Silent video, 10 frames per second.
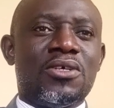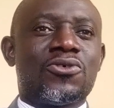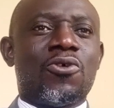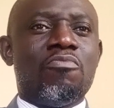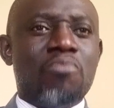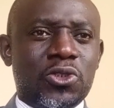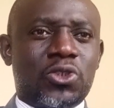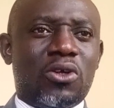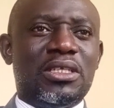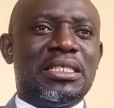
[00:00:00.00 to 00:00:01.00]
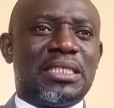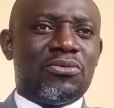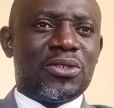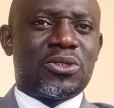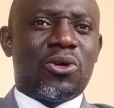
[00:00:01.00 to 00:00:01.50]
So motion is the
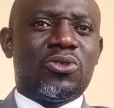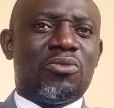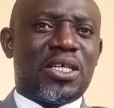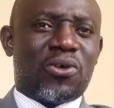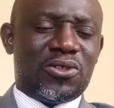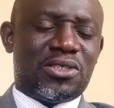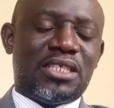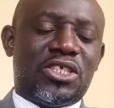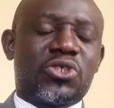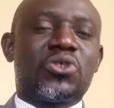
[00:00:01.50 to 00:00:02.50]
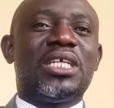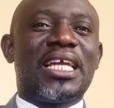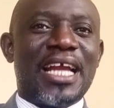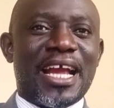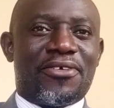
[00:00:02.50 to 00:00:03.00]
result of the contradiction
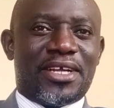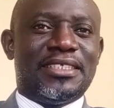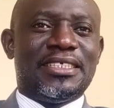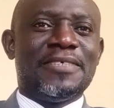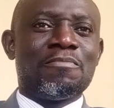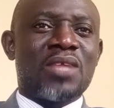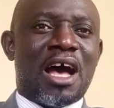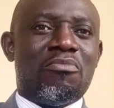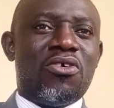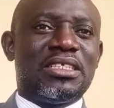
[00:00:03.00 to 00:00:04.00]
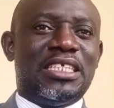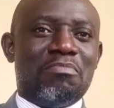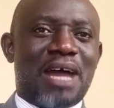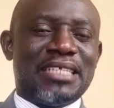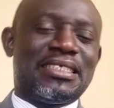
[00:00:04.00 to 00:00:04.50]
inherent among
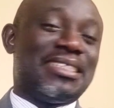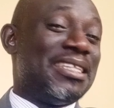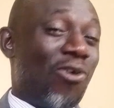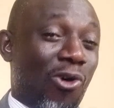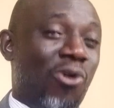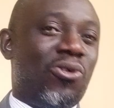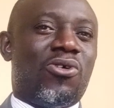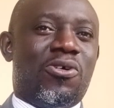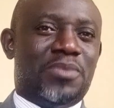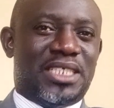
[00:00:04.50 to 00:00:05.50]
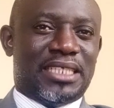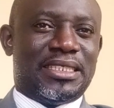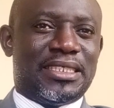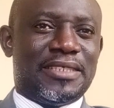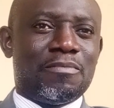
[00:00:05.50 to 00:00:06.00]
demands in all
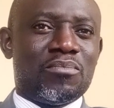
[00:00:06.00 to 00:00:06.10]
objects.